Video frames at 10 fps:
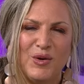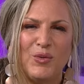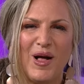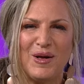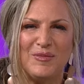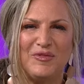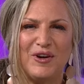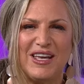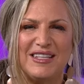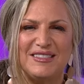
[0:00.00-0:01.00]
Welcome,
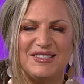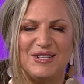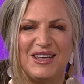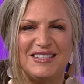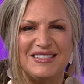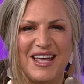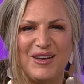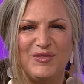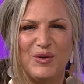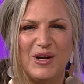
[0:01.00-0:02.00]
friends, to
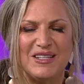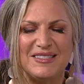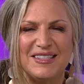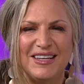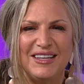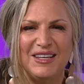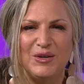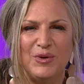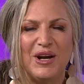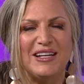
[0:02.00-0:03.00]
Inside Voice.
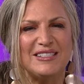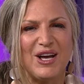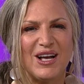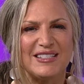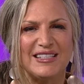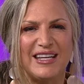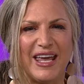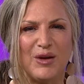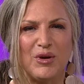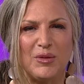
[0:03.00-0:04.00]
We're going to talk
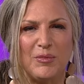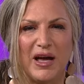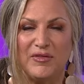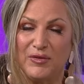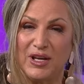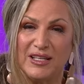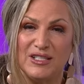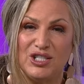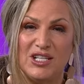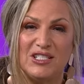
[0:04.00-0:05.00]
today with my
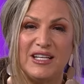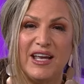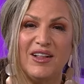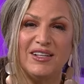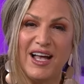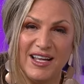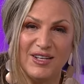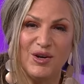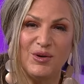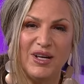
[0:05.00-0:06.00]
friend Gigi
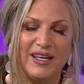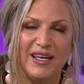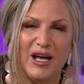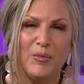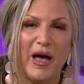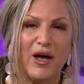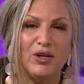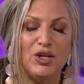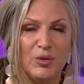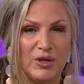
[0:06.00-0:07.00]
Calcagno about
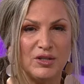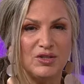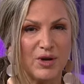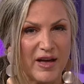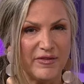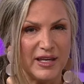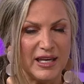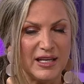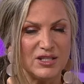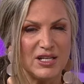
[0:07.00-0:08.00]
human
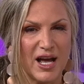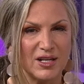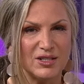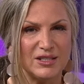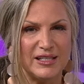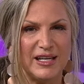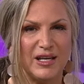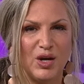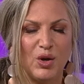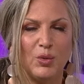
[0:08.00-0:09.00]
trafficking. She
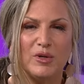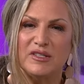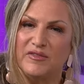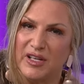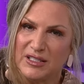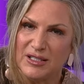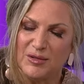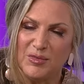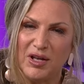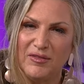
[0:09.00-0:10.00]
actually was a
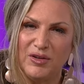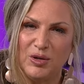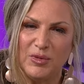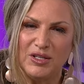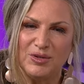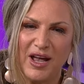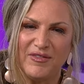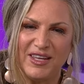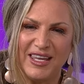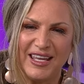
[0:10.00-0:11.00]
victim of human
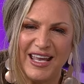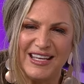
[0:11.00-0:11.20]
trafficking.